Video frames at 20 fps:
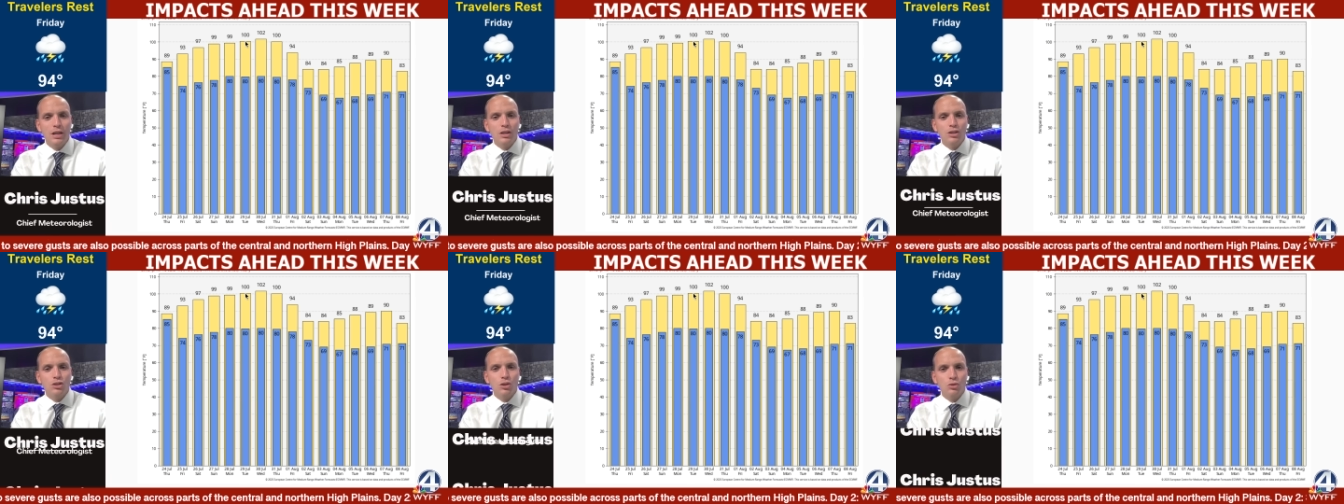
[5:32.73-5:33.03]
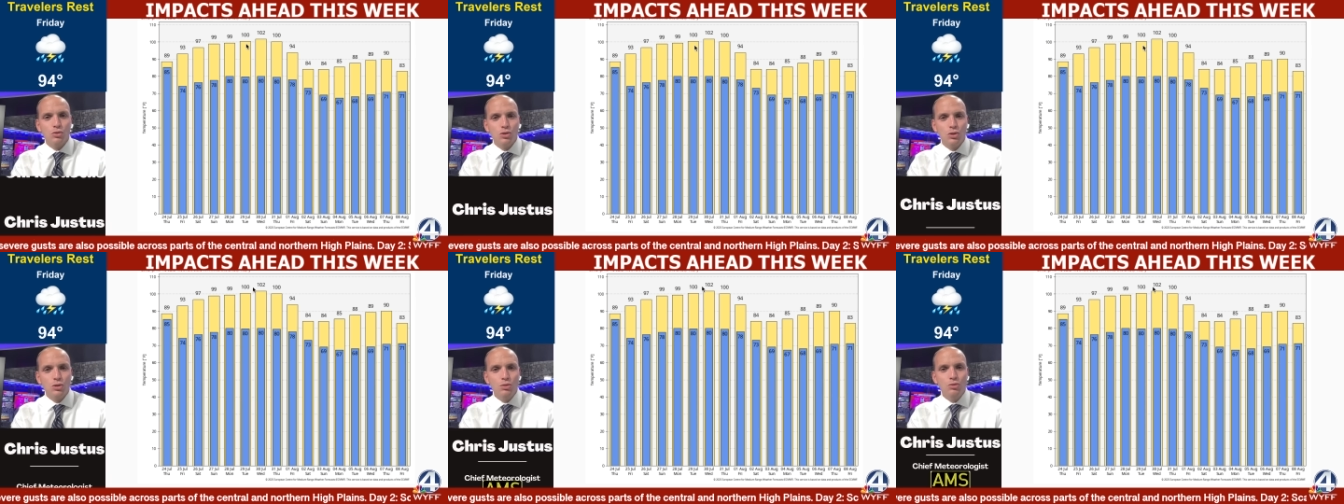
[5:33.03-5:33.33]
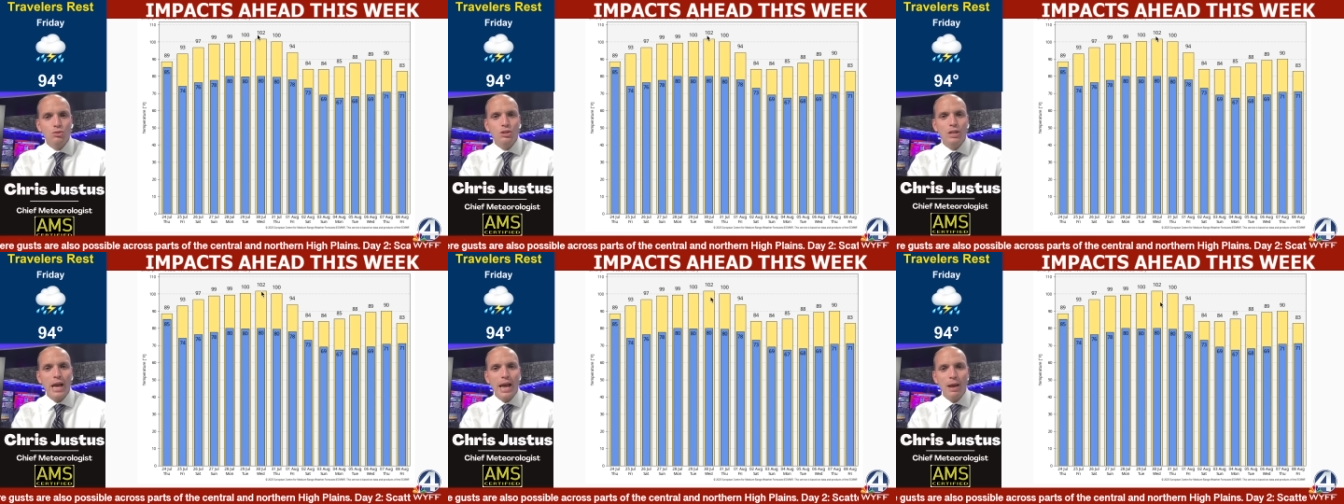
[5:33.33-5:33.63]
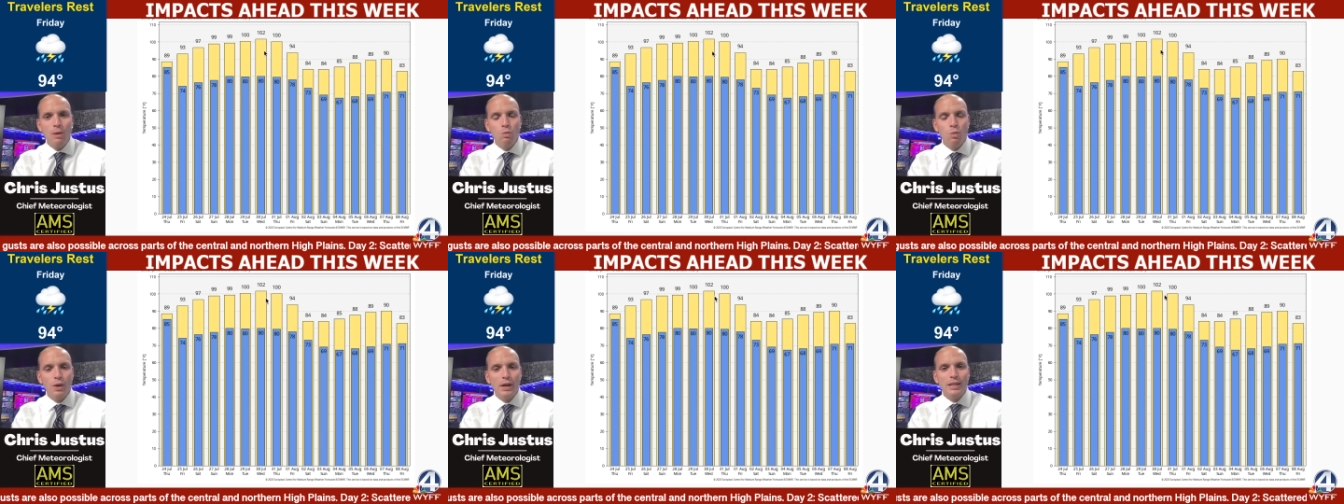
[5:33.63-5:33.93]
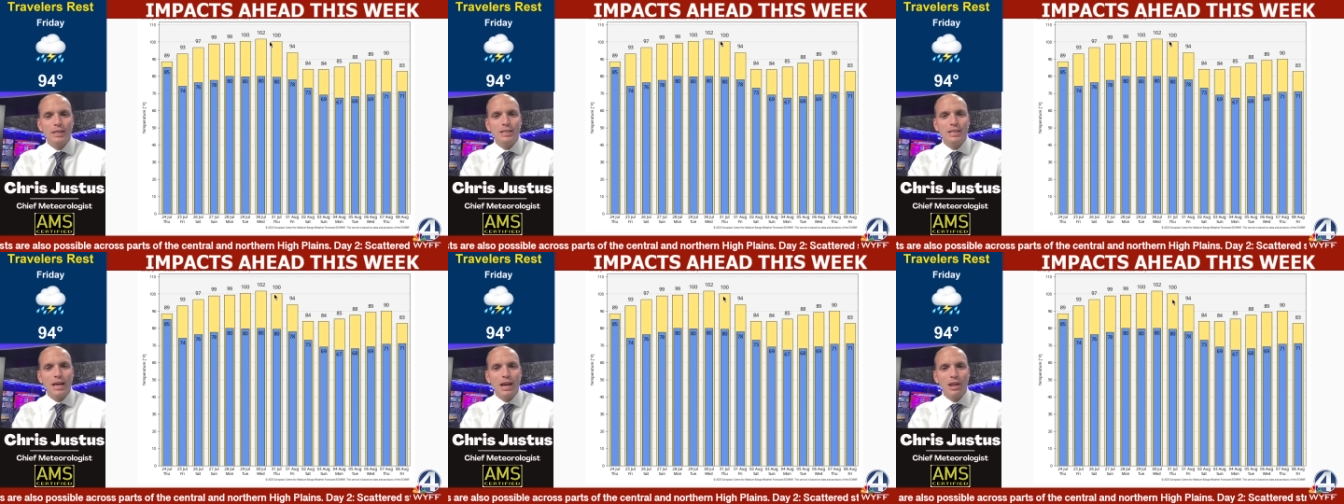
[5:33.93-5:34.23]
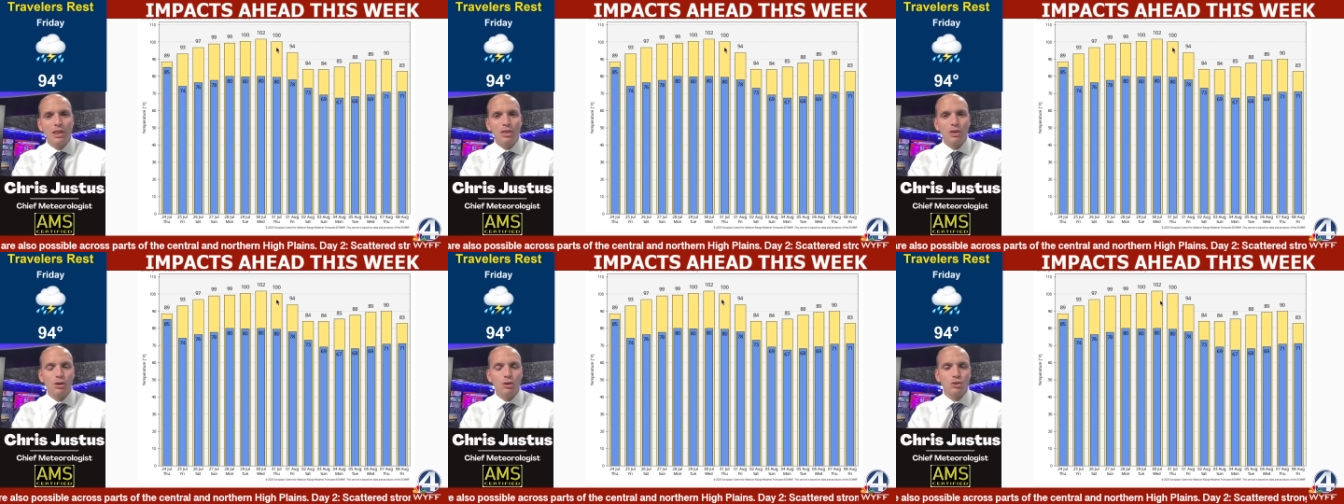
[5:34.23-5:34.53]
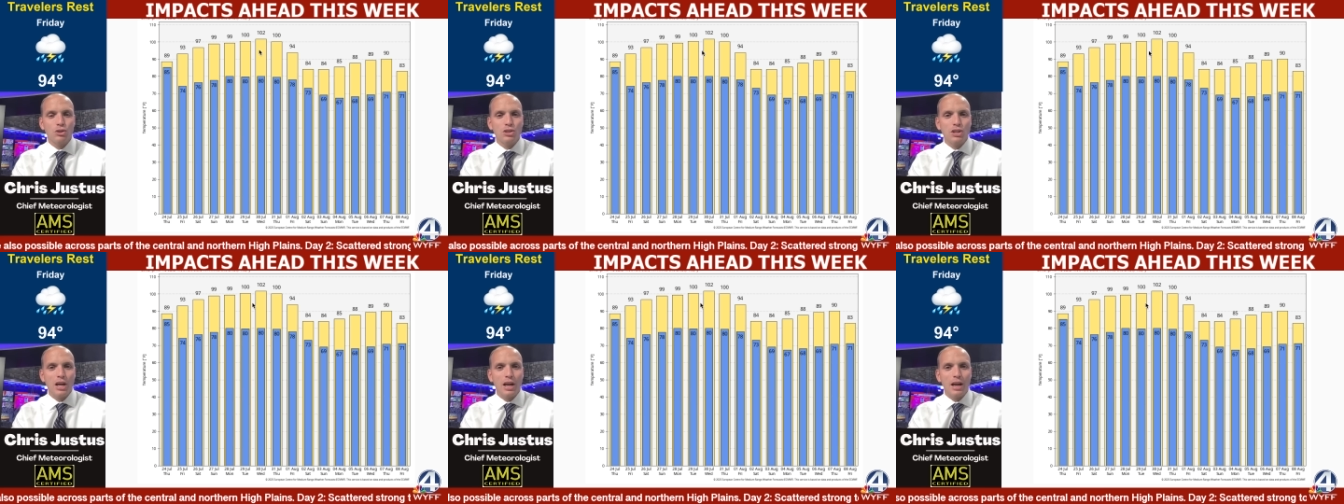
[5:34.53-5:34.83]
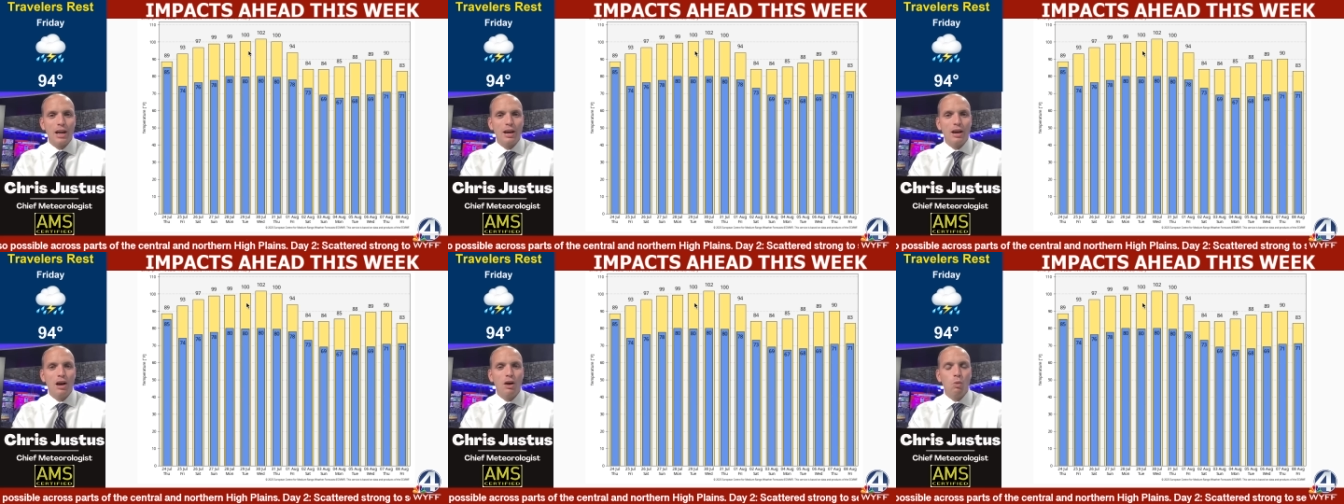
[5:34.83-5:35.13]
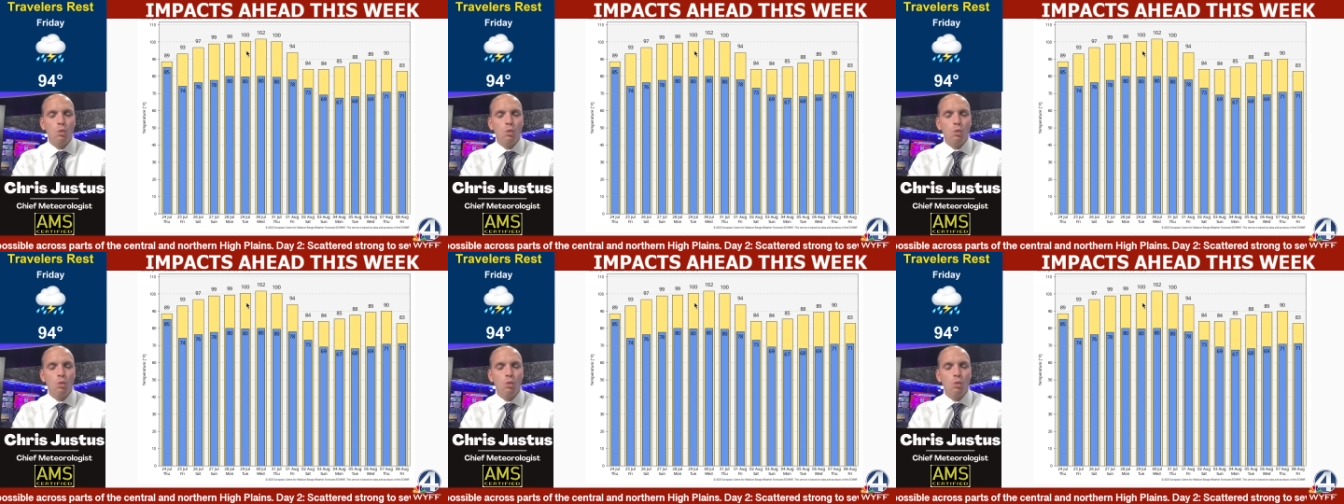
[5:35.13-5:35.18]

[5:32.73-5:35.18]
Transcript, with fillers: So Tuesday, Wednesday, Thursday,